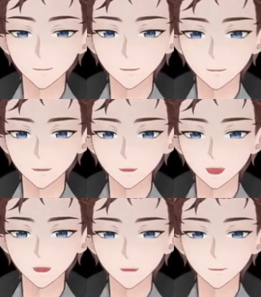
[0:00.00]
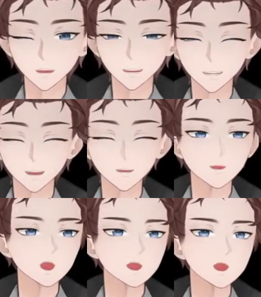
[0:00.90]
let me see if I can find it.
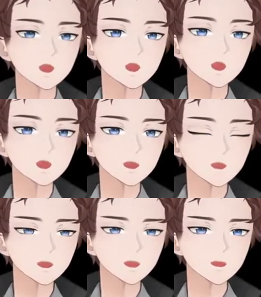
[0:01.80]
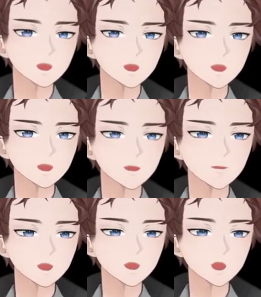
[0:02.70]
Because right right now we're just hanging out in the
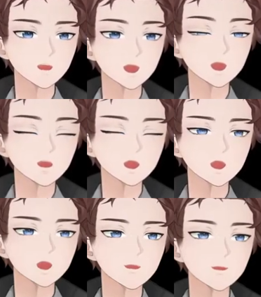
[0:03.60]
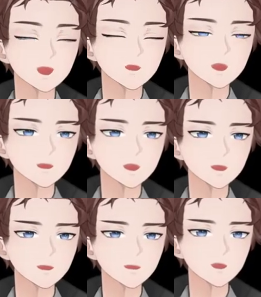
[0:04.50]
void right now, but I'll I'll break it over
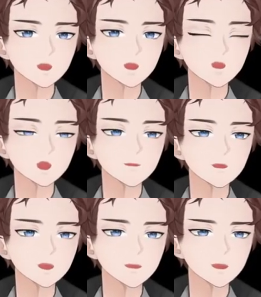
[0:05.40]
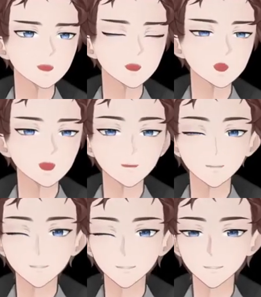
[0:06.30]
to the desktop stream in a little bit.
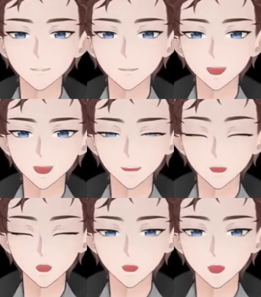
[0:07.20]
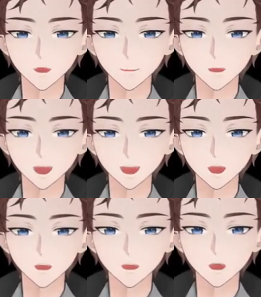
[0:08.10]
Uh, let me just find those
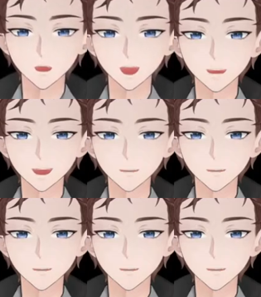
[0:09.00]
images.